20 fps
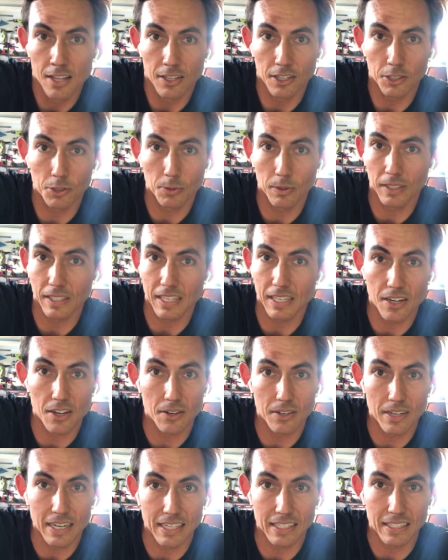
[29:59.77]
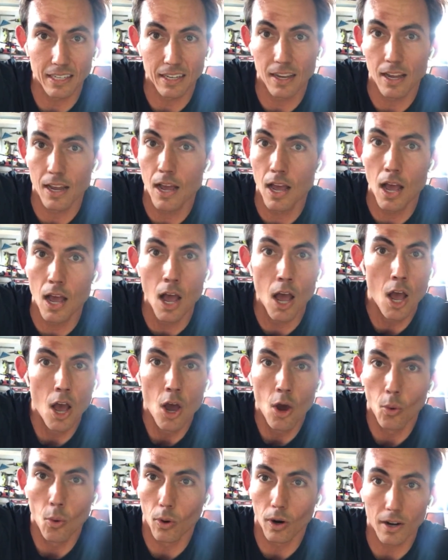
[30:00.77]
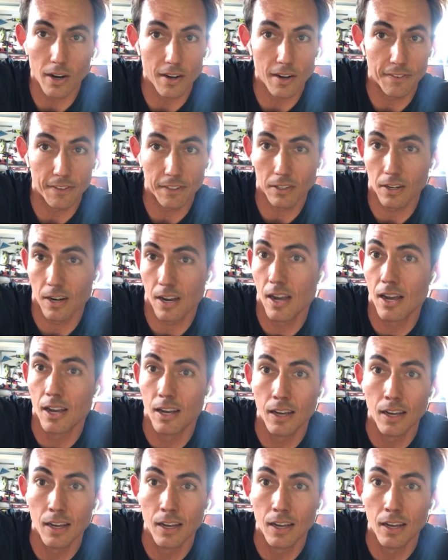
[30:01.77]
There's really no need to worry if you're